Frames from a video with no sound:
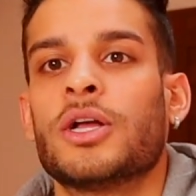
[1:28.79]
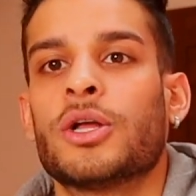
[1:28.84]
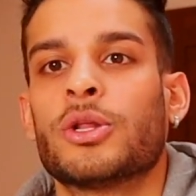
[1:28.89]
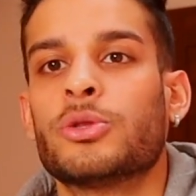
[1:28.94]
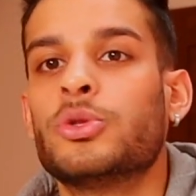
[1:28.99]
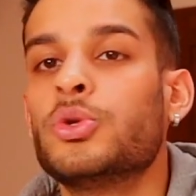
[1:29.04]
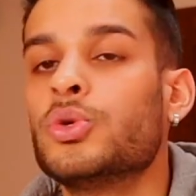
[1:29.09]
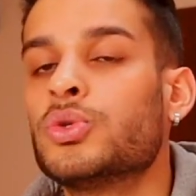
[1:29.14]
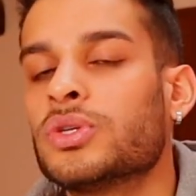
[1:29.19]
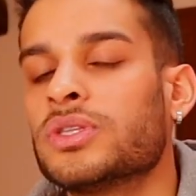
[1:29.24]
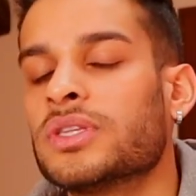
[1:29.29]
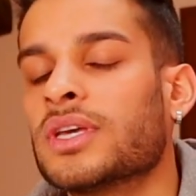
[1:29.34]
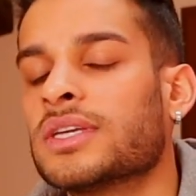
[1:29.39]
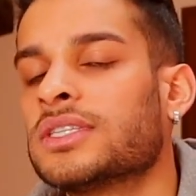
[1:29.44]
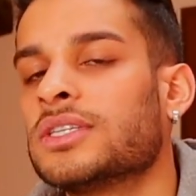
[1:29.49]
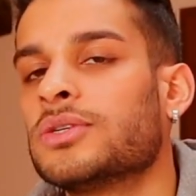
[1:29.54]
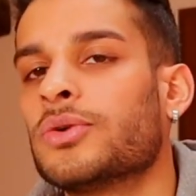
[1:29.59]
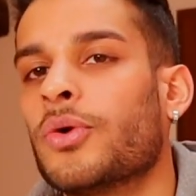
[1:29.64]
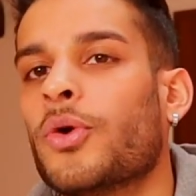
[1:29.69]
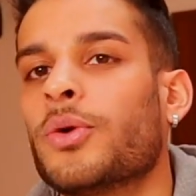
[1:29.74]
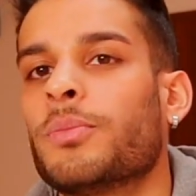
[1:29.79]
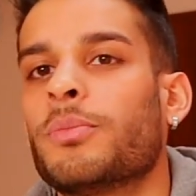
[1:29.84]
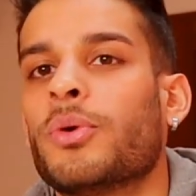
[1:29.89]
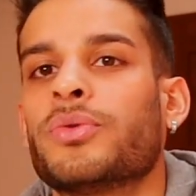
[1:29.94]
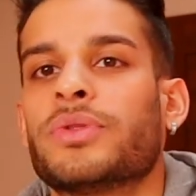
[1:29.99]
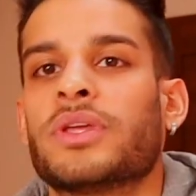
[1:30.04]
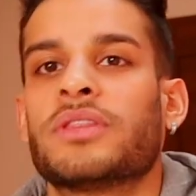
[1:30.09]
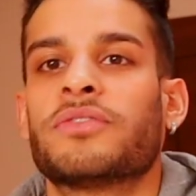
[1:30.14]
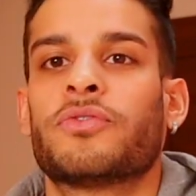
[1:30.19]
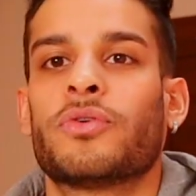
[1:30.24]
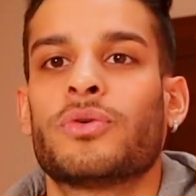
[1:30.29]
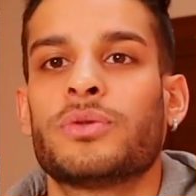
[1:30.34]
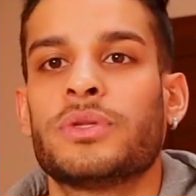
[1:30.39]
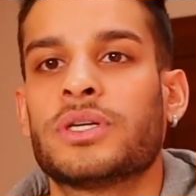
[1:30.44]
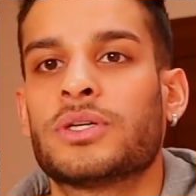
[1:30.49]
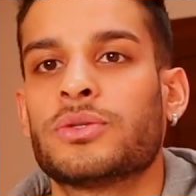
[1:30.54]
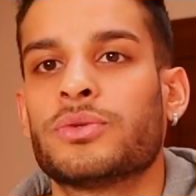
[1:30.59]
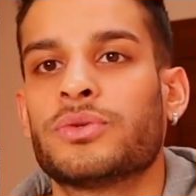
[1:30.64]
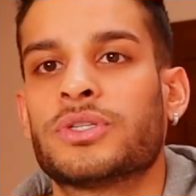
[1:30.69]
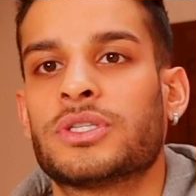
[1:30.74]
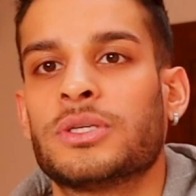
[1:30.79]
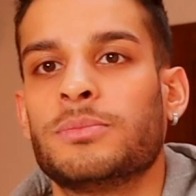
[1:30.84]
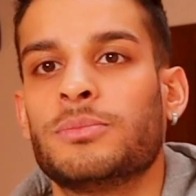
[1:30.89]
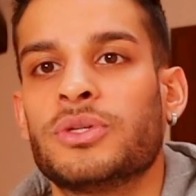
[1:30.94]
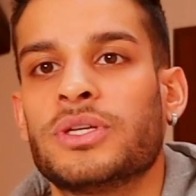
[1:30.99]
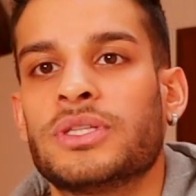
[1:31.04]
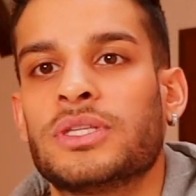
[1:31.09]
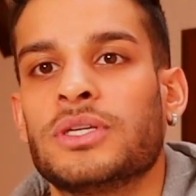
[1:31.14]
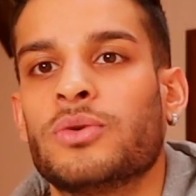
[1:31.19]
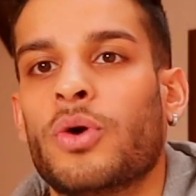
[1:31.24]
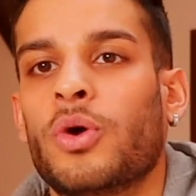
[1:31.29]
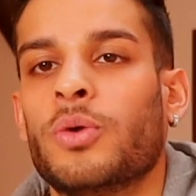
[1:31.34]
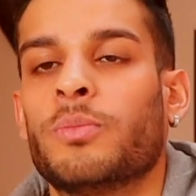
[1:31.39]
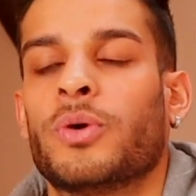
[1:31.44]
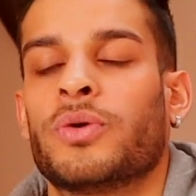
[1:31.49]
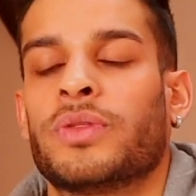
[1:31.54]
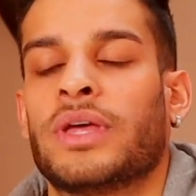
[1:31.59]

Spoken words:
luteinizing hormone and follicular stimulating hormone.